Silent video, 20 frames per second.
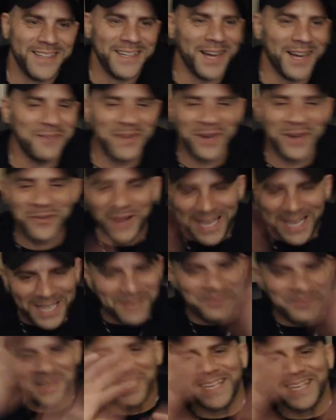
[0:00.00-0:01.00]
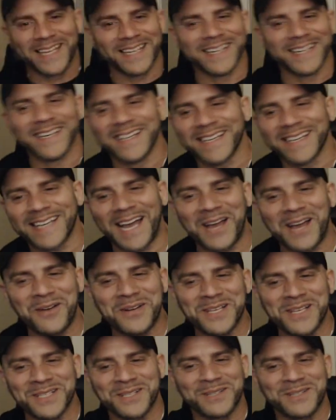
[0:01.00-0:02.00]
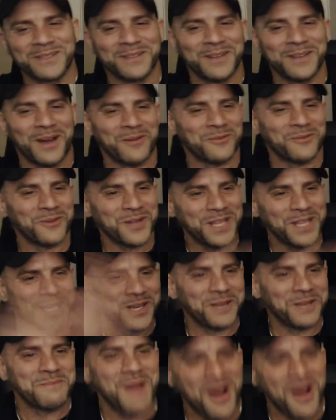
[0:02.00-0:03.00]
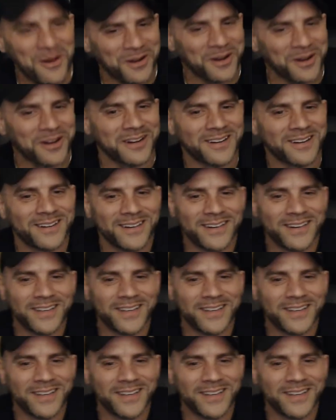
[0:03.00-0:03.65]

I'm like, wait a minute. Coyote's a, a really good motor.